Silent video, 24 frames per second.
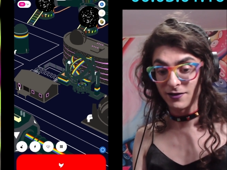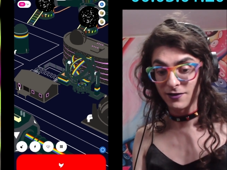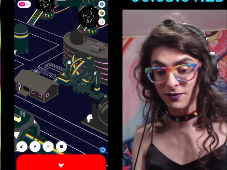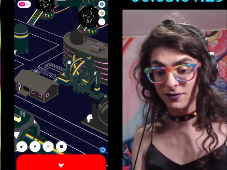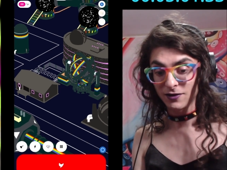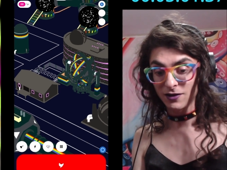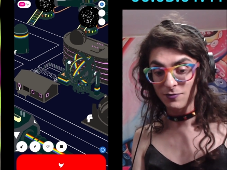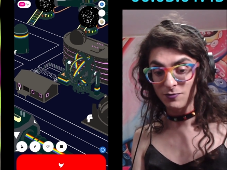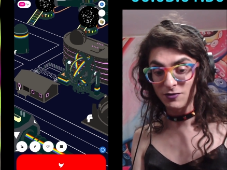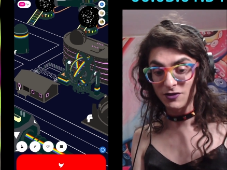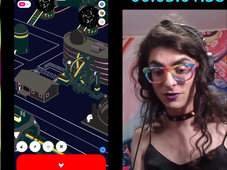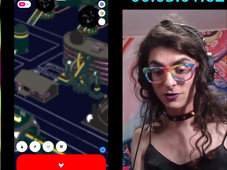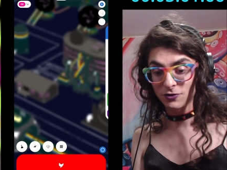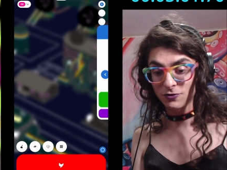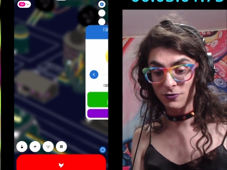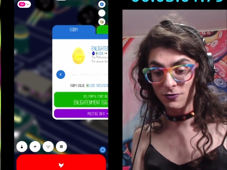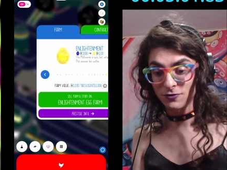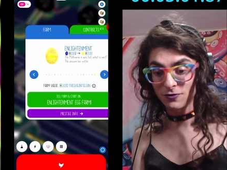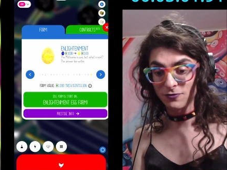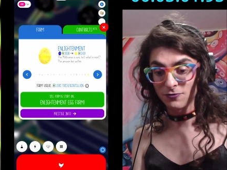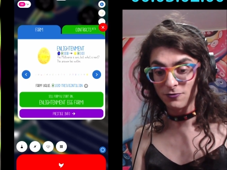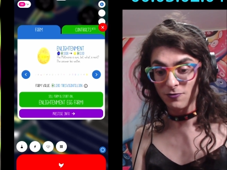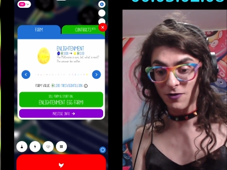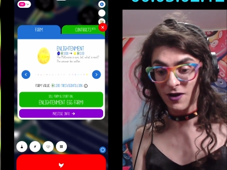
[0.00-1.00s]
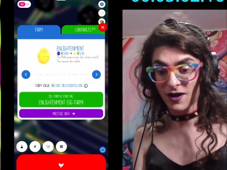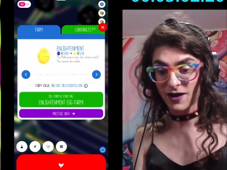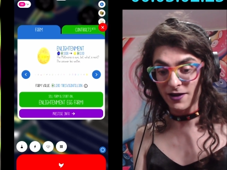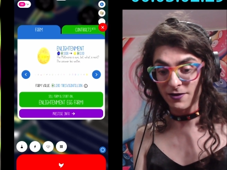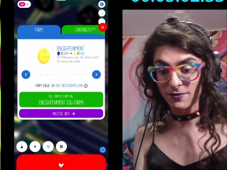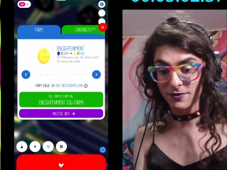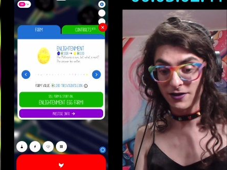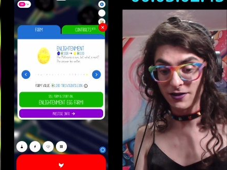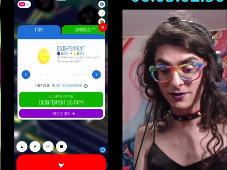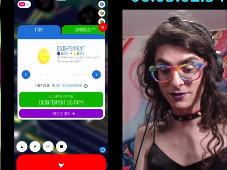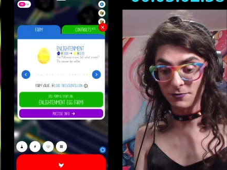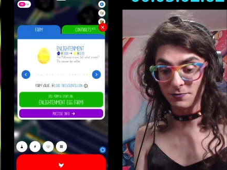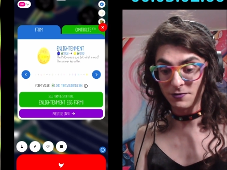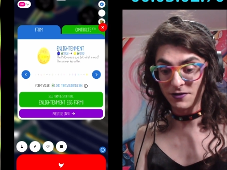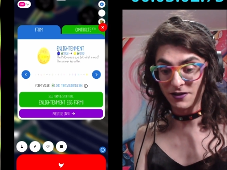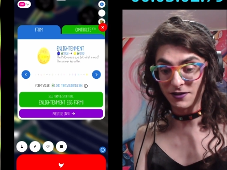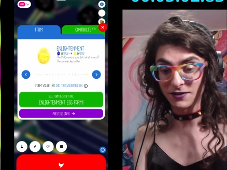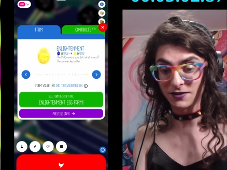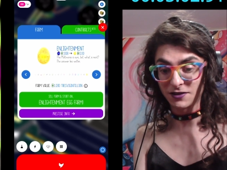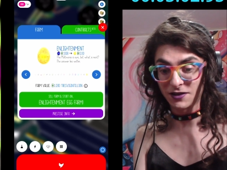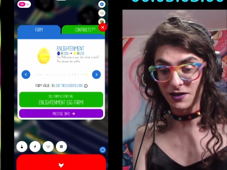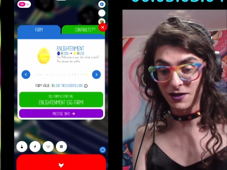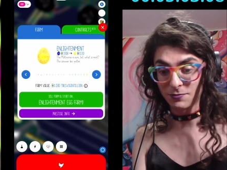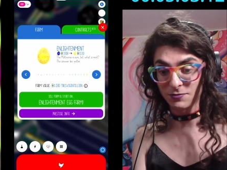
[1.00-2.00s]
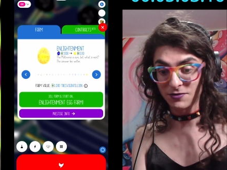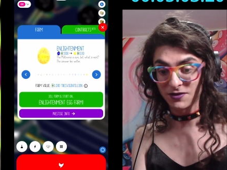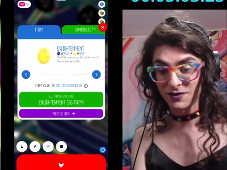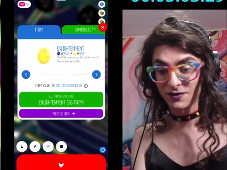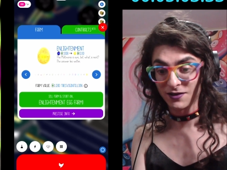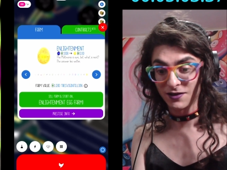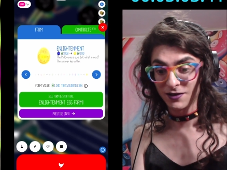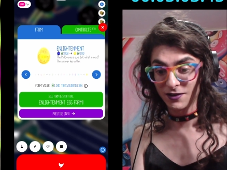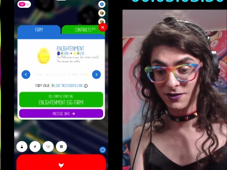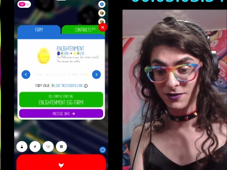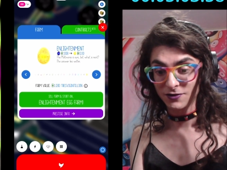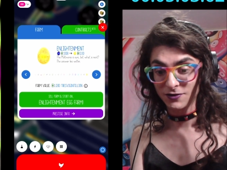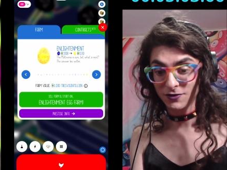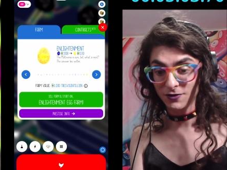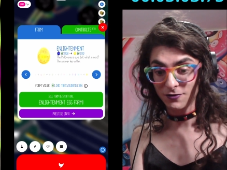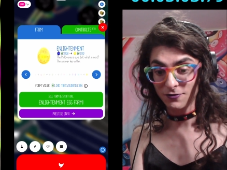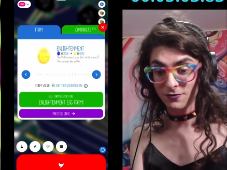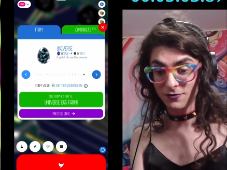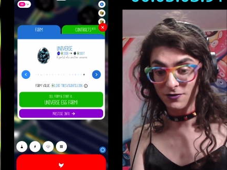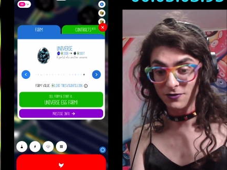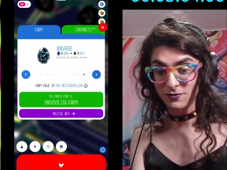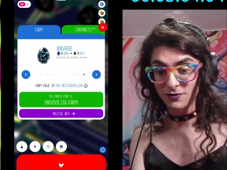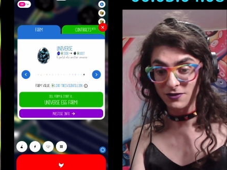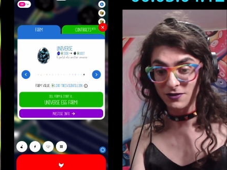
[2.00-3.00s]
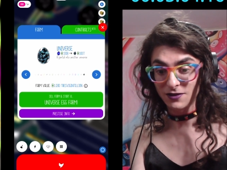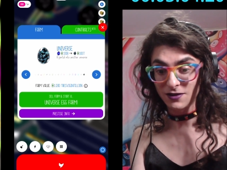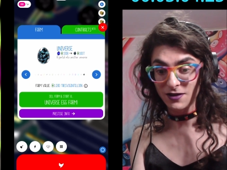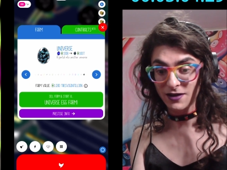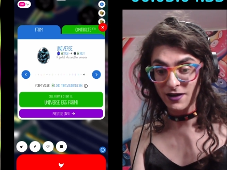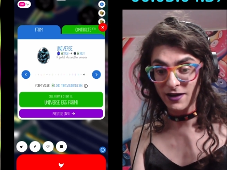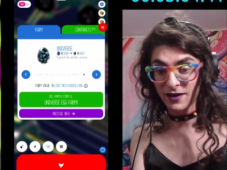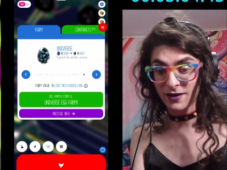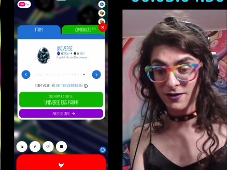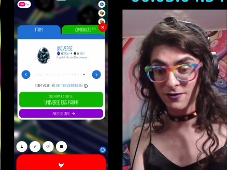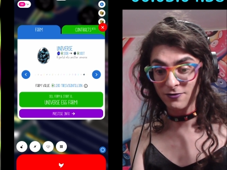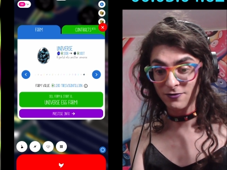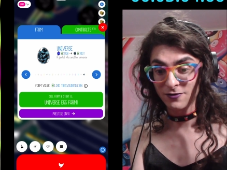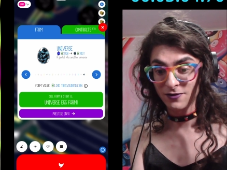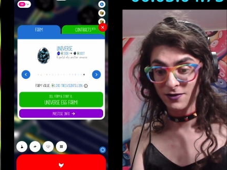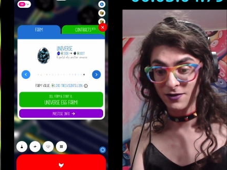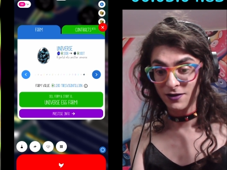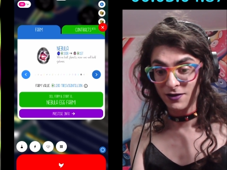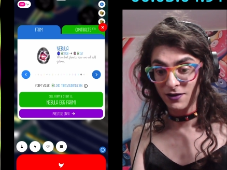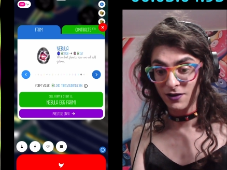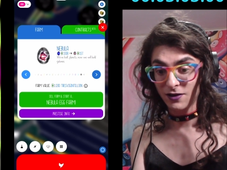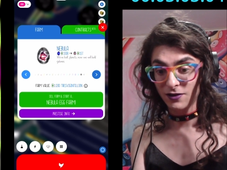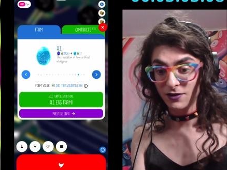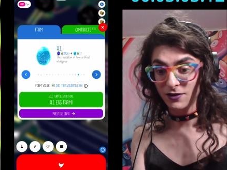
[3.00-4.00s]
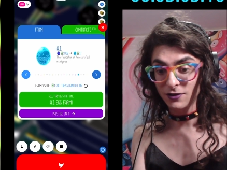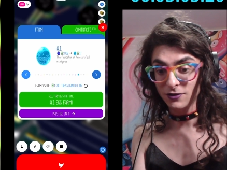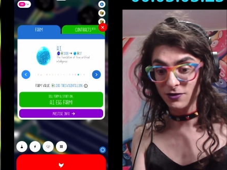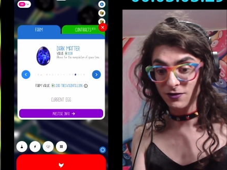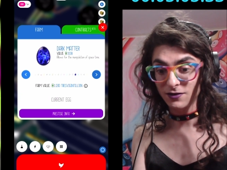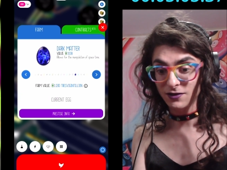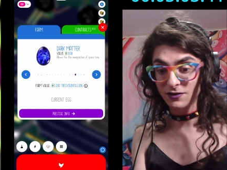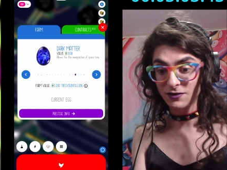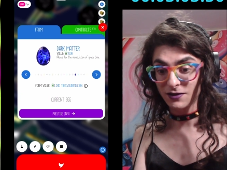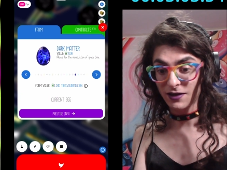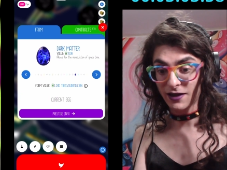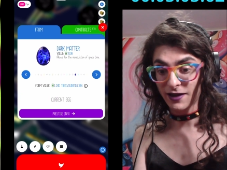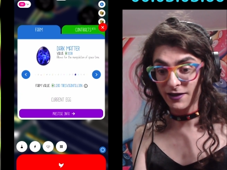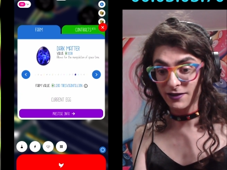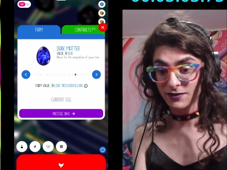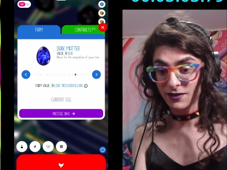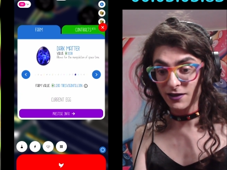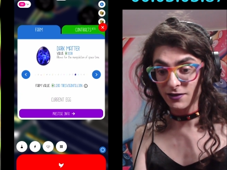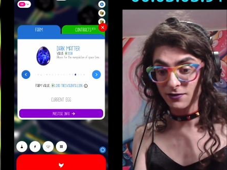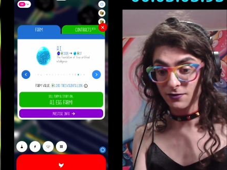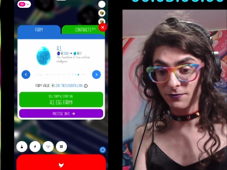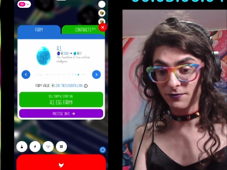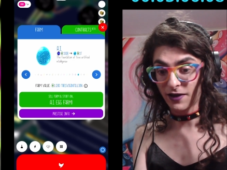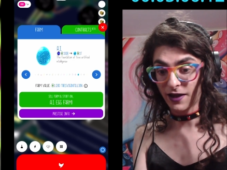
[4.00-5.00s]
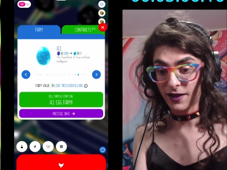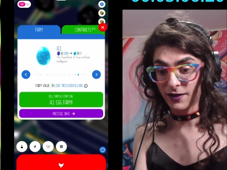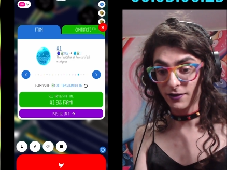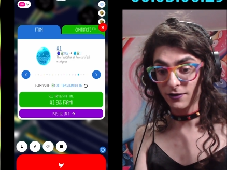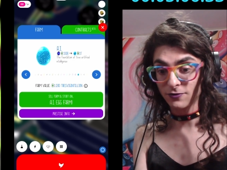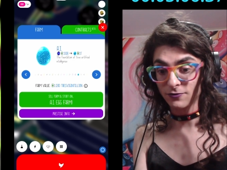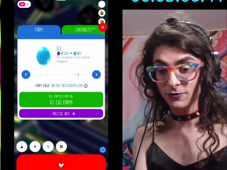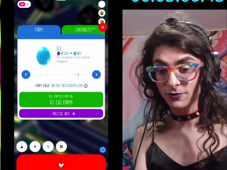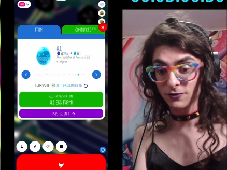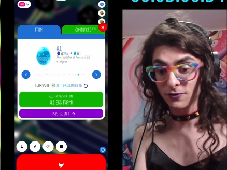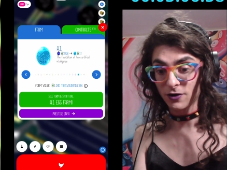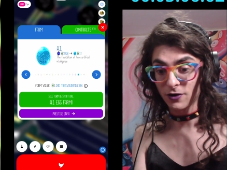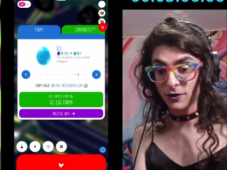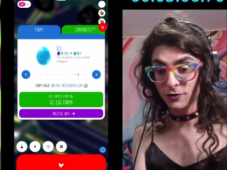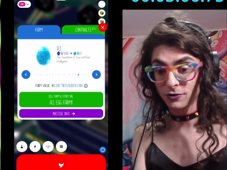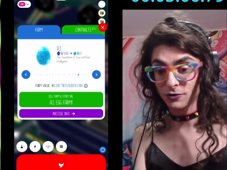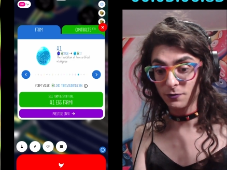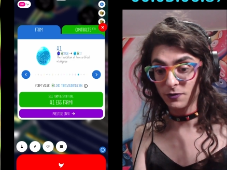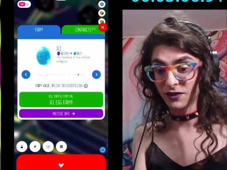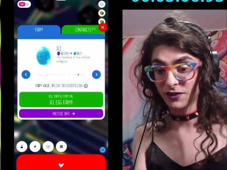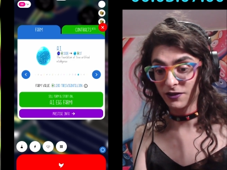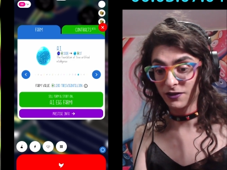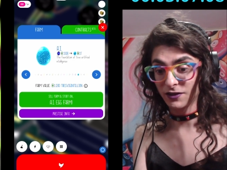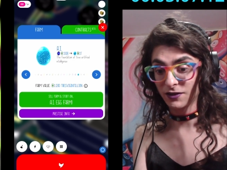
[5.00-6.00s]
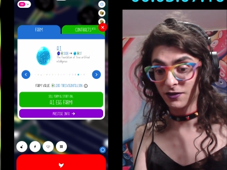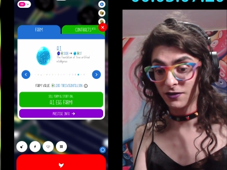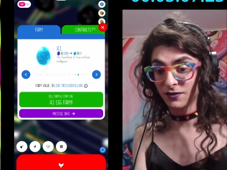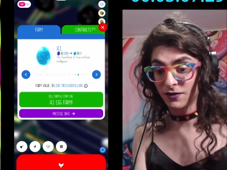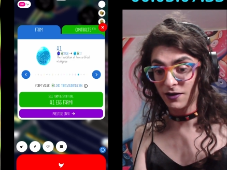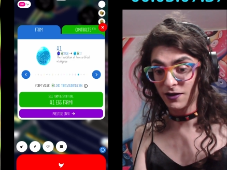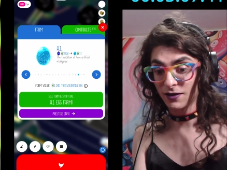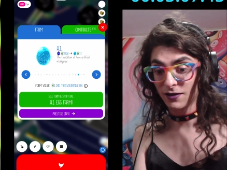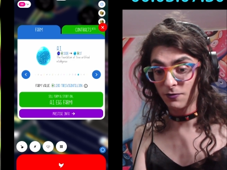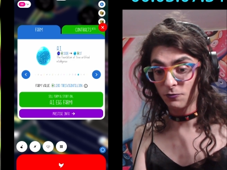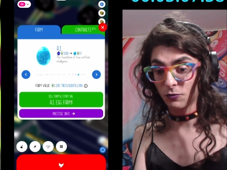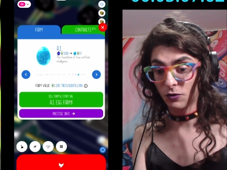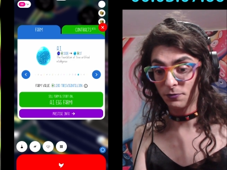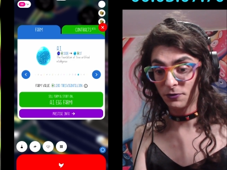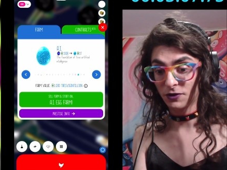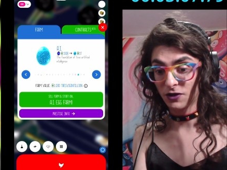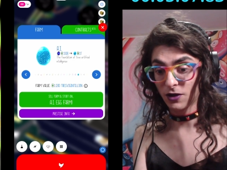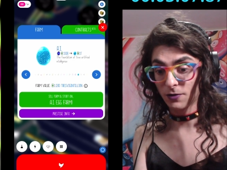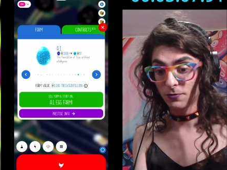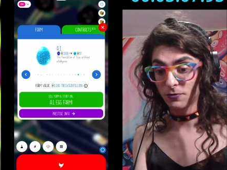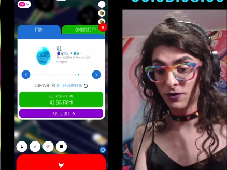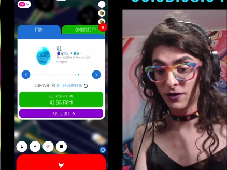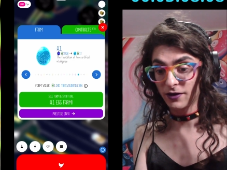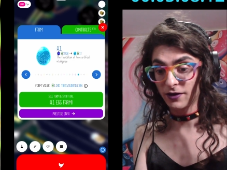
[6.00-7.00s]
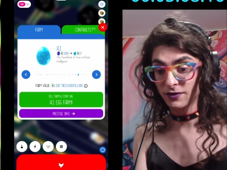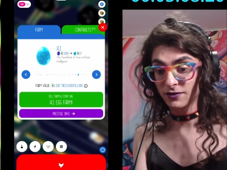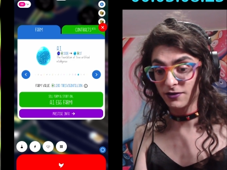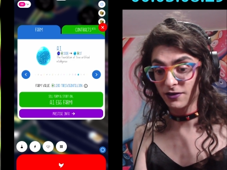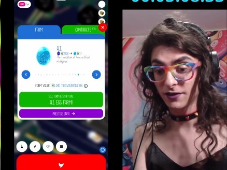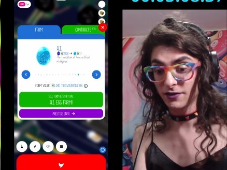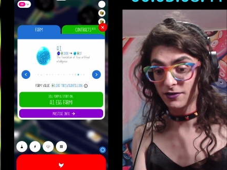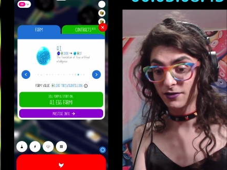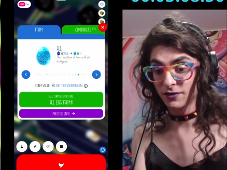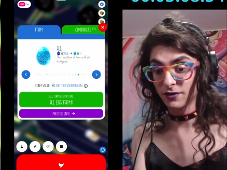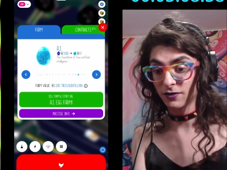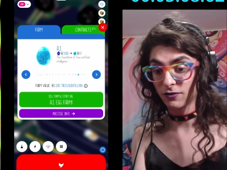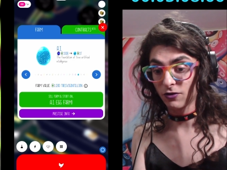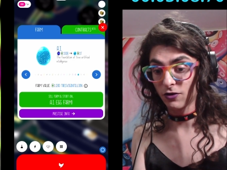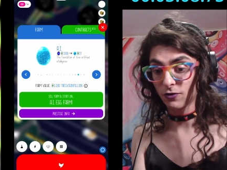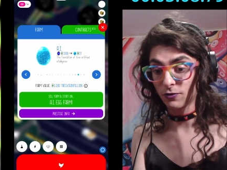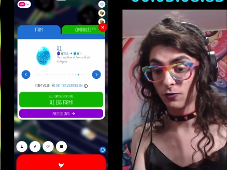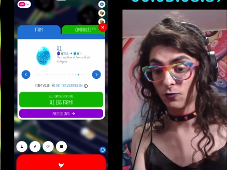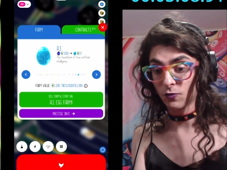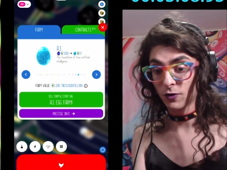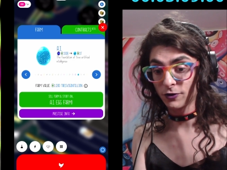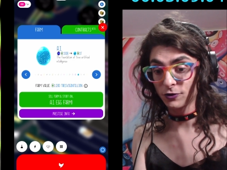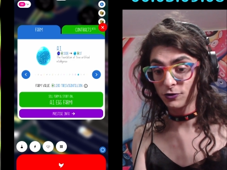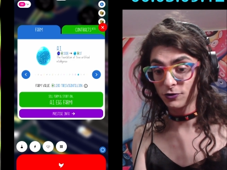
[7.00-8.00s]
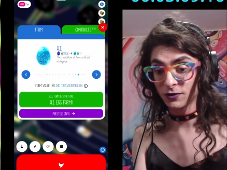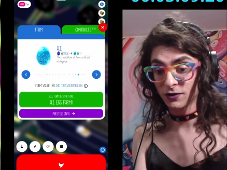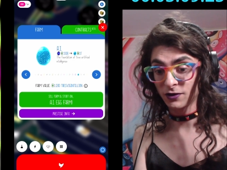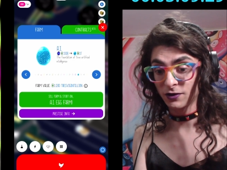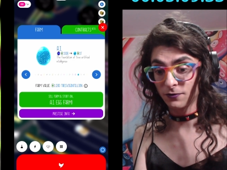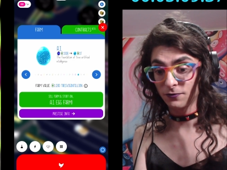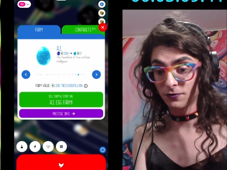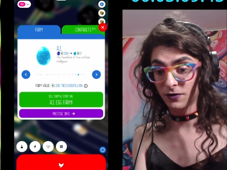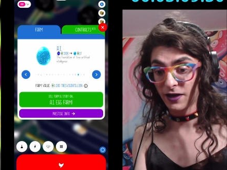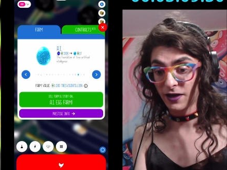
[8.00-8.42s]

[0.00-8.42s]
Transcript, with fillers: let me show you why it's being skipped. So you see how each of these eggs has a value, so 100 billion, and then when we upgrade it says it'll go to 1 trillion for